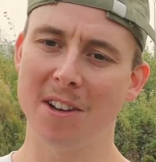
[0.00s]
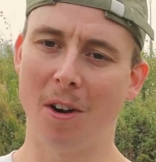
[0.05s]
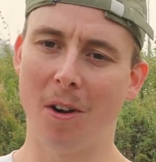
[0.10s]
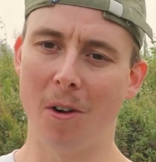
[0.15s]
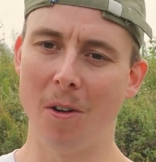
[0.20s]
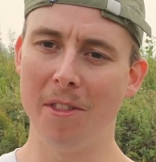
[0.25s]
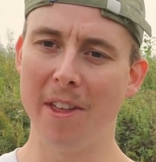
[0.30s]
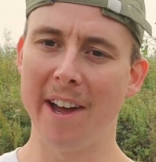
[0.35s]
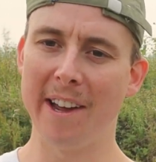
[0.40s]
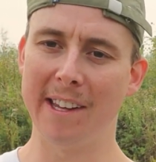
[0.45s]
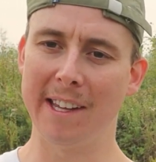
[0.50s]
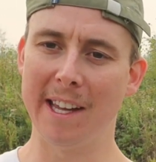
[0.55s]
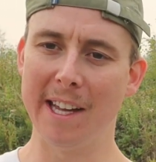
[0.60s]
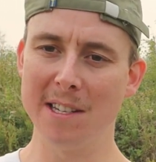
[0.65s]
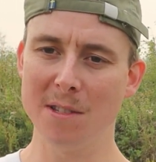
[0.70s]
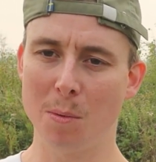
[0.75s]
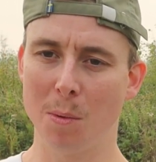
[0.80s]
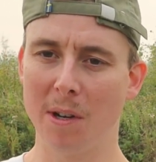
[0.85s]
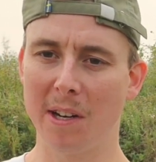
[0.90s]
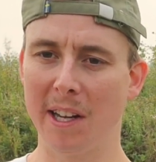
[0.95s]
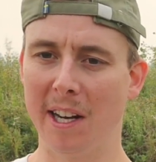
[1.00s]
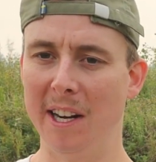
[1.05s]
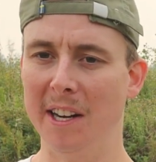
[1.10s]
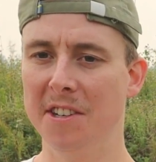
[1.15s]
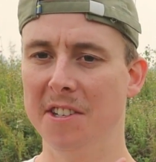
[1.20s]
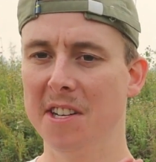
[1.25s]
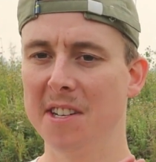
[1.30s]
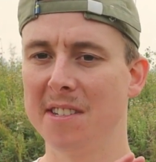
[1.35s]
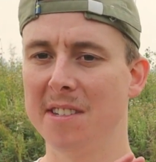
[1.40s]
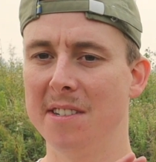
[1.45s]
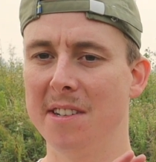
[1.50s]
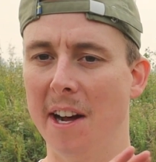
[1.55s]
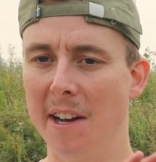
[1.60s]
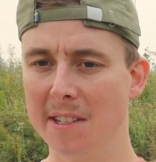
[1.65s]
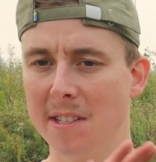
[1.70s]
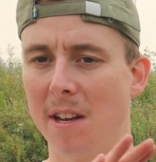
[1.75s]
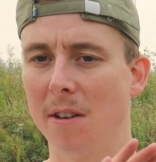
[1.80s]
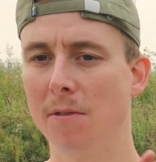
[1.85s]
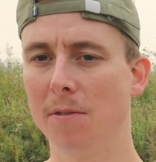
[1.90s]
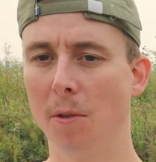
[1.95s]
all that guesswork, and it just
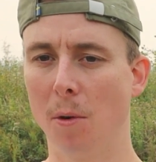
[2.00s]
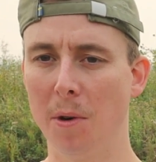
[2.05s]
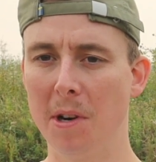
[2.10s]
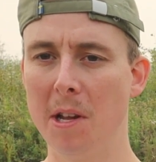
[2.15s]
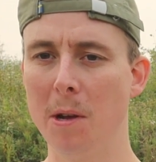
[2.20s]
does it for